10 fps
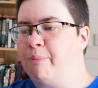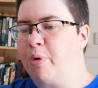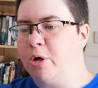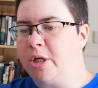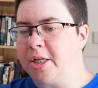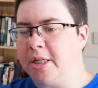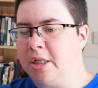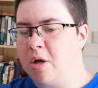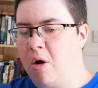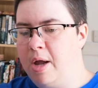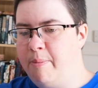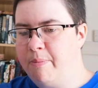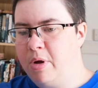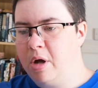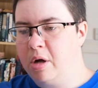processing
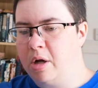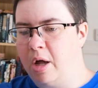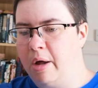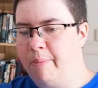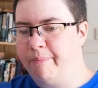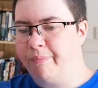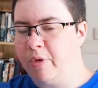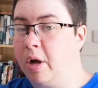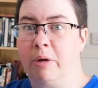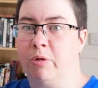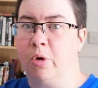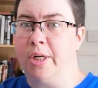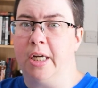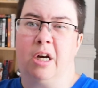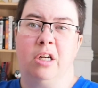time. I have no
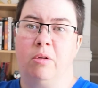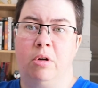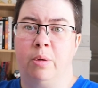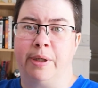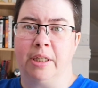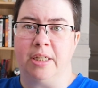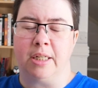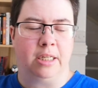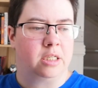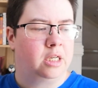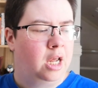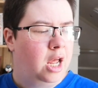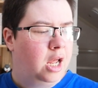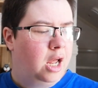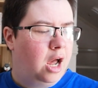idea. I don't know about these things.
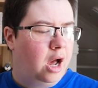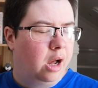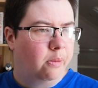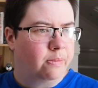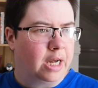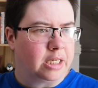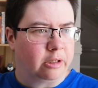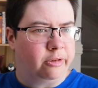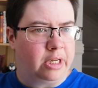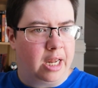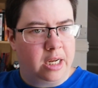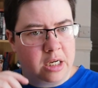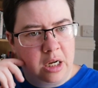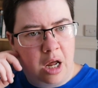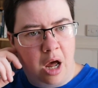As I
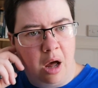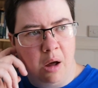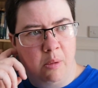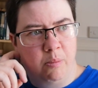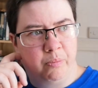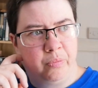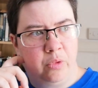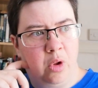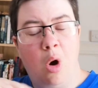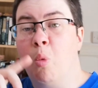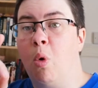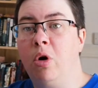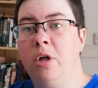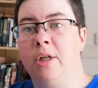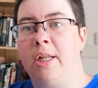said,
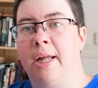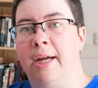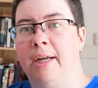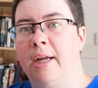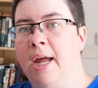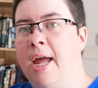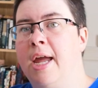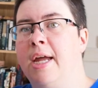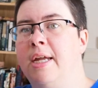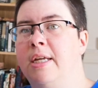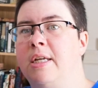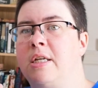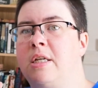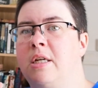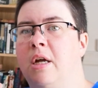one good thing
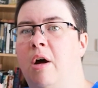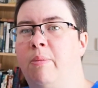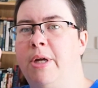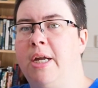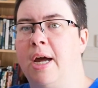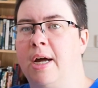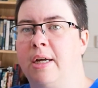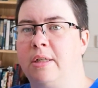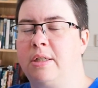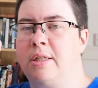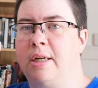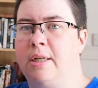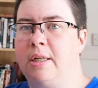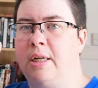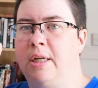is hubby has
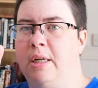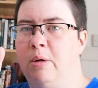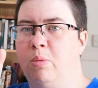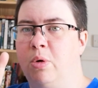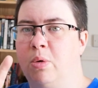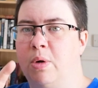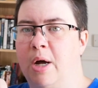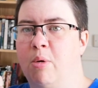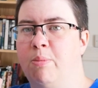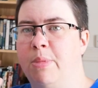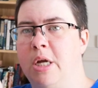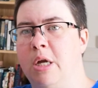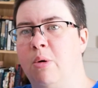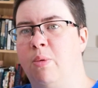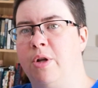said he will help
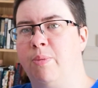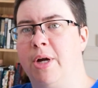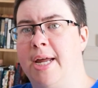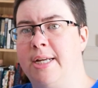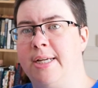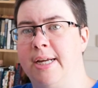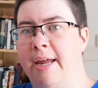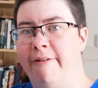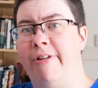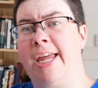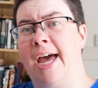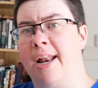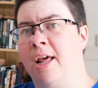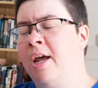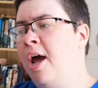me with my editing if he can.